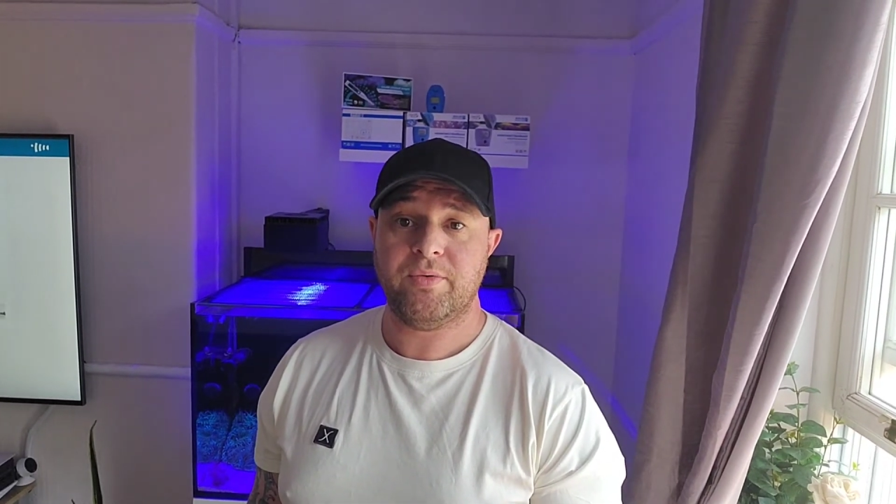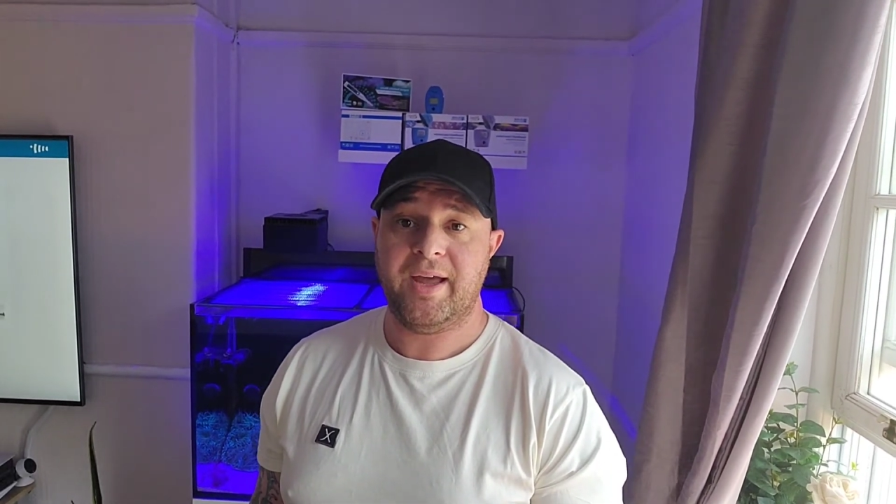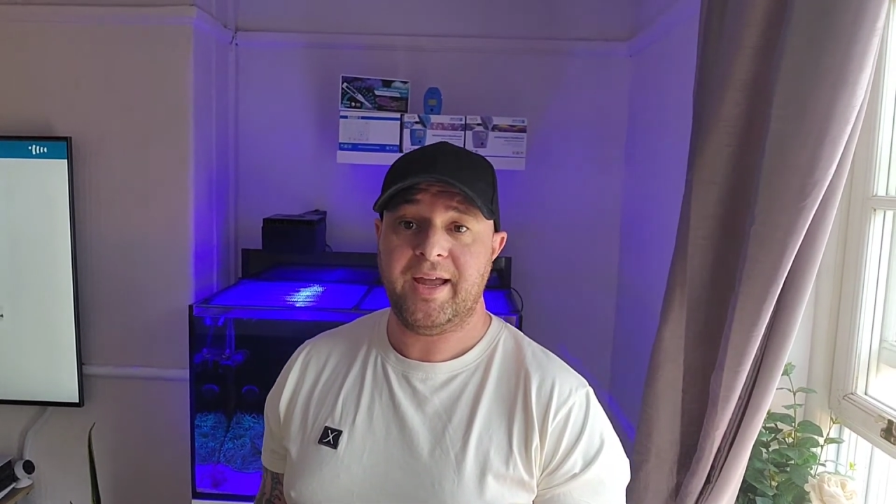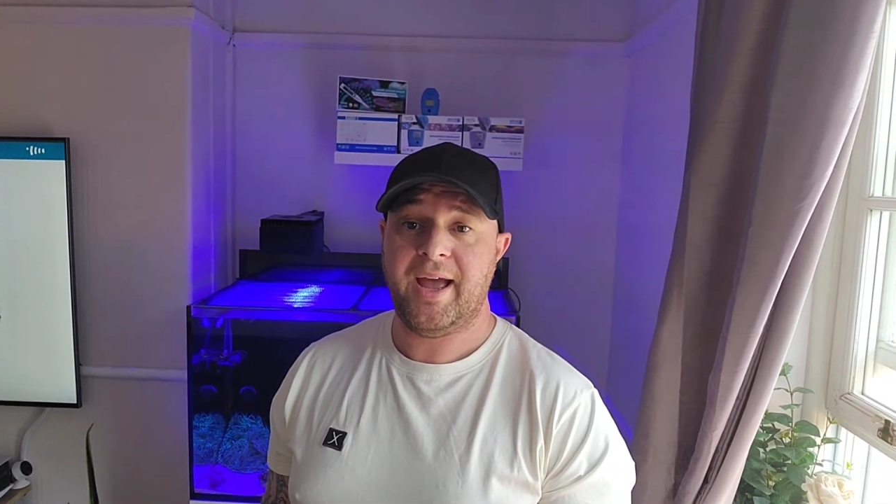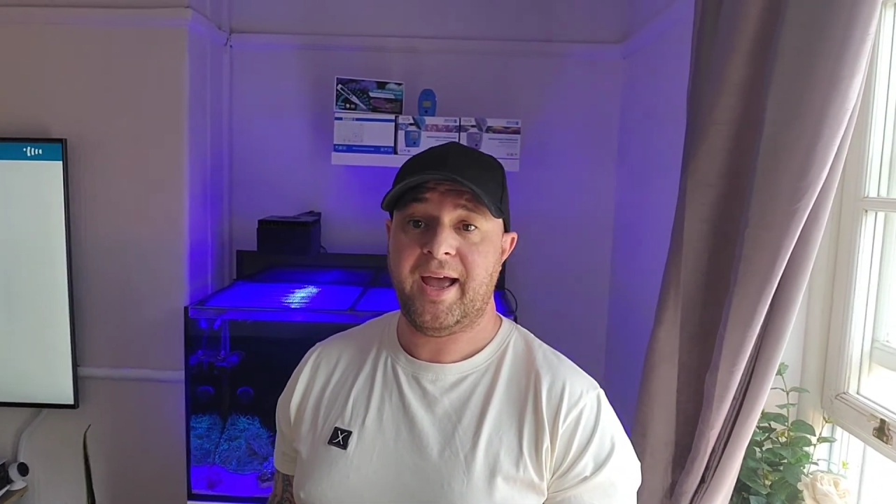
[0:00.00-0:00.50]

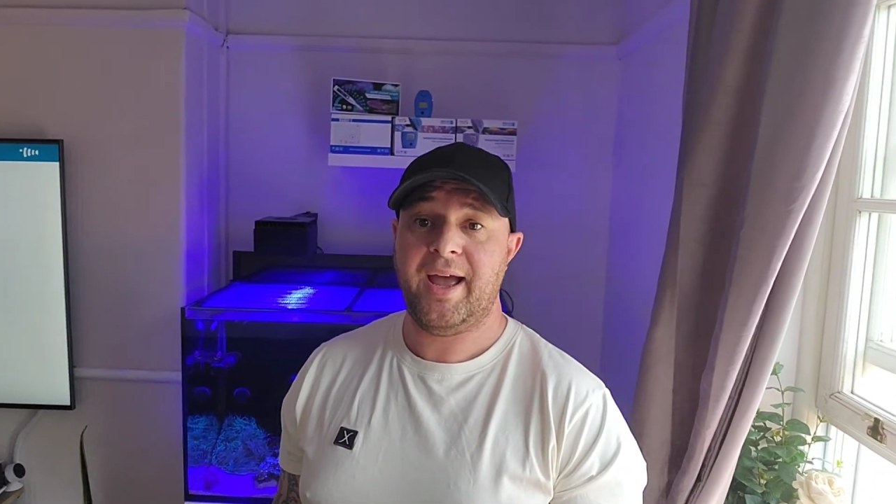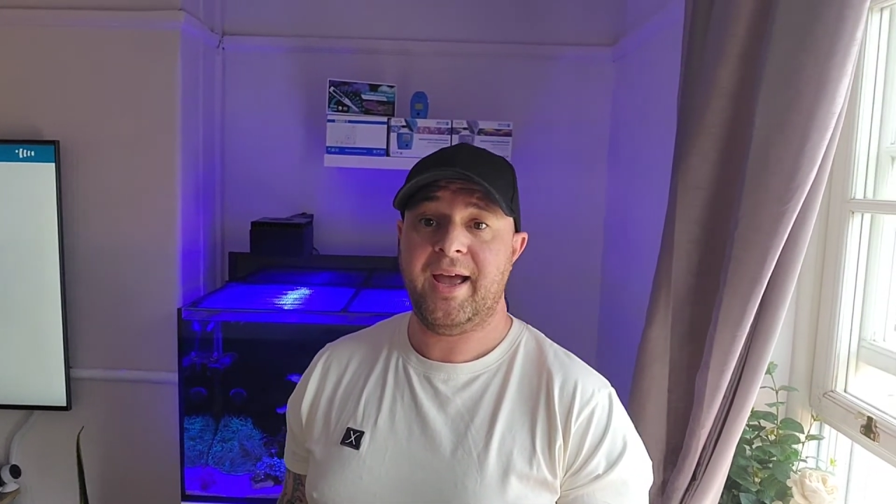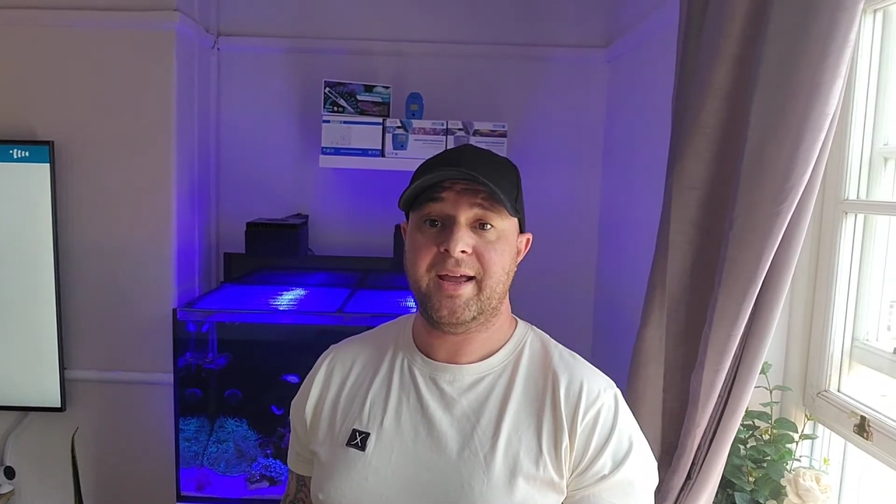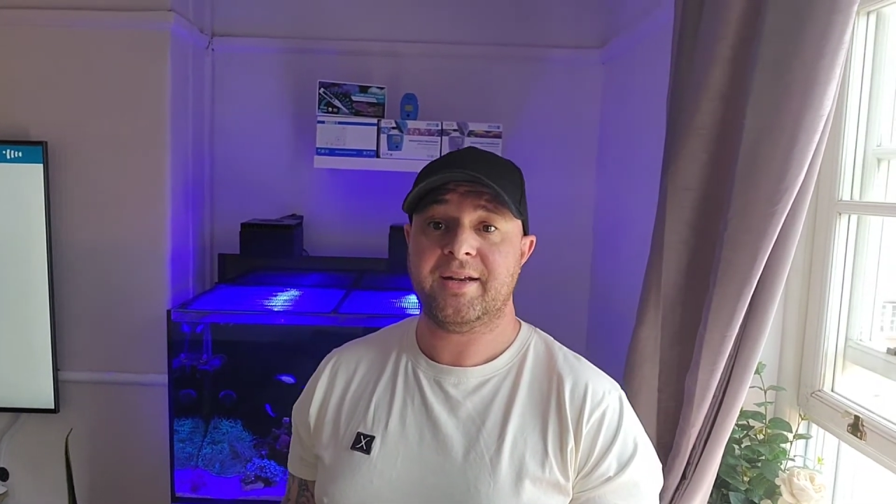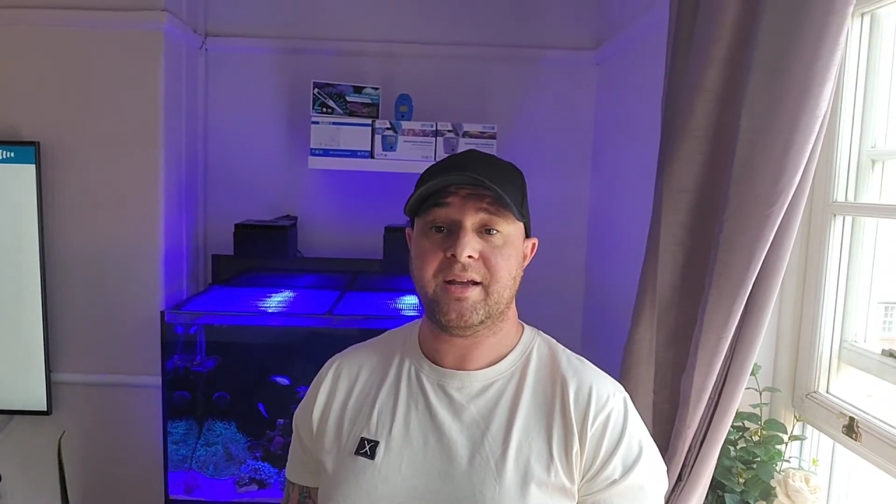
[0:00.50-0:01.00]
They
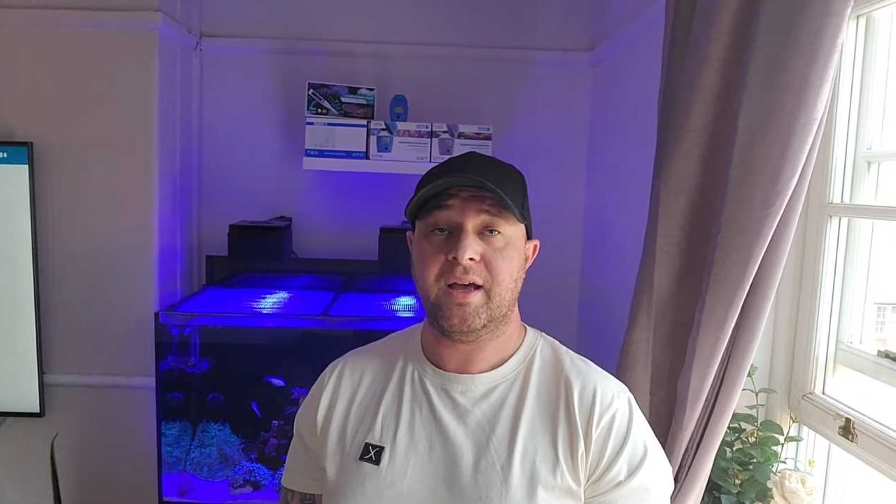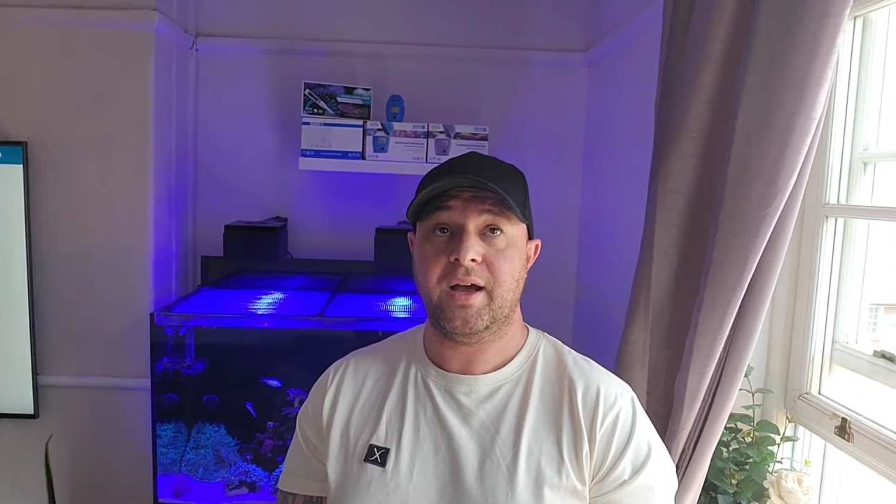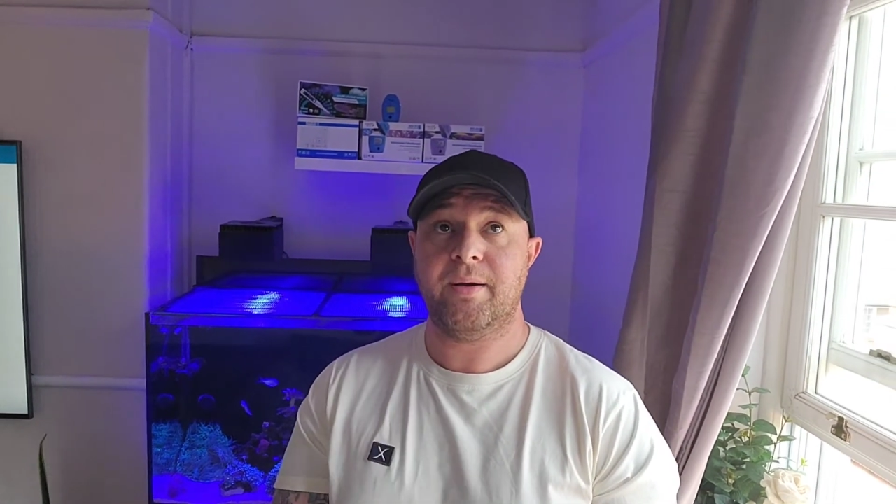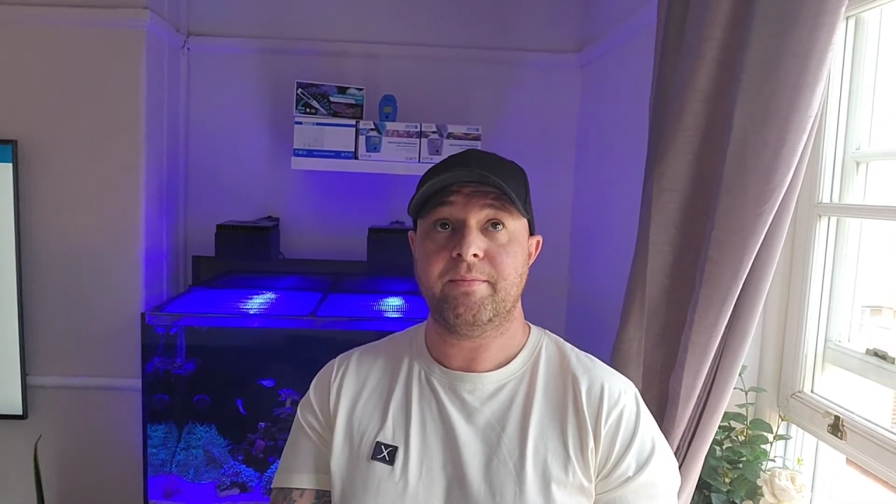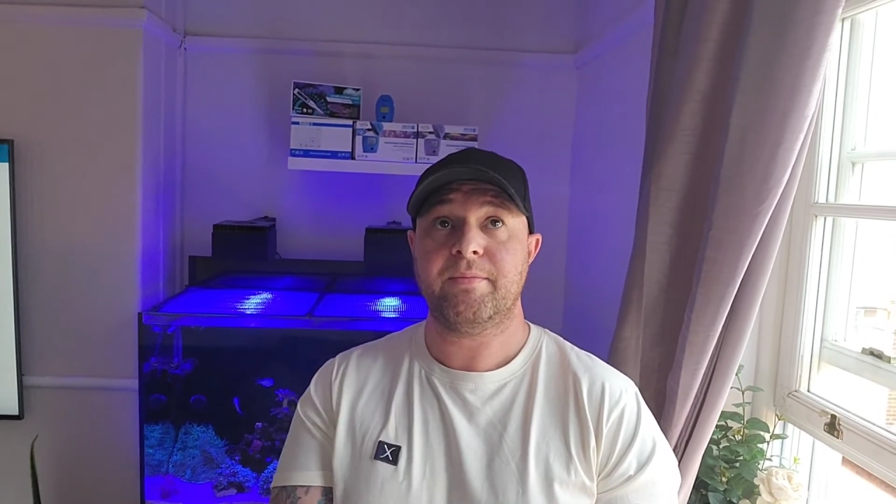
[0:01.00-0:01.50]
had
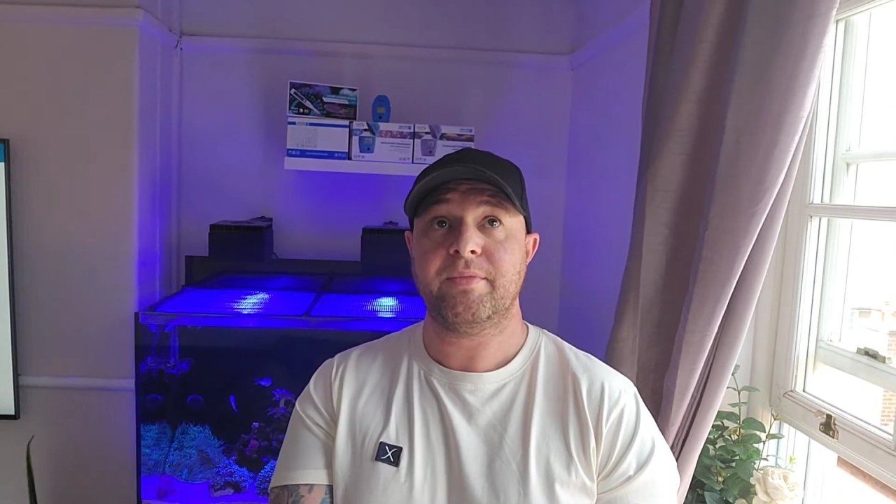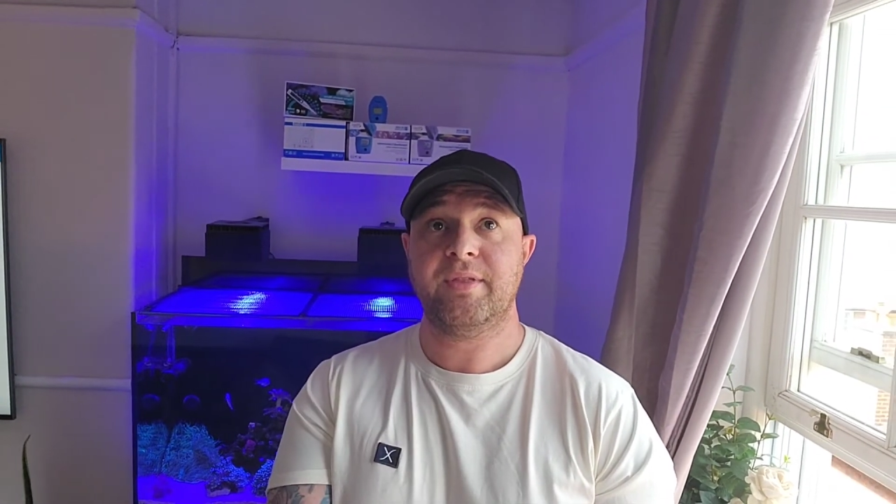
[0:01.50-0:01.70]
um,